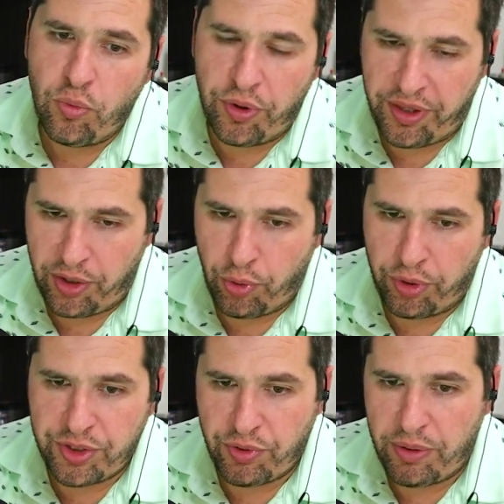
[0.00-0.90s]
with
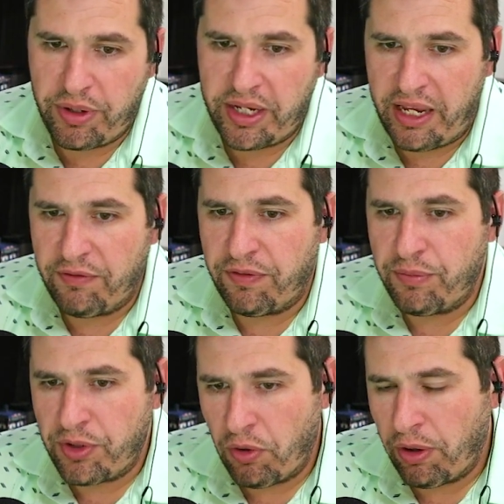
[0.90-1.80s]
inquiries streaming in
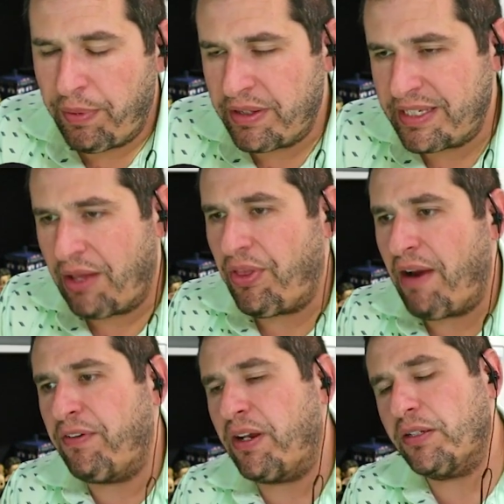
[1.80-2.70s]
from Europe and South
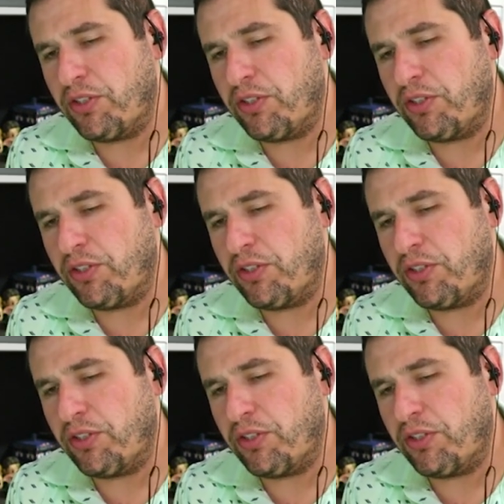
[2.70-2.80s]
Africa.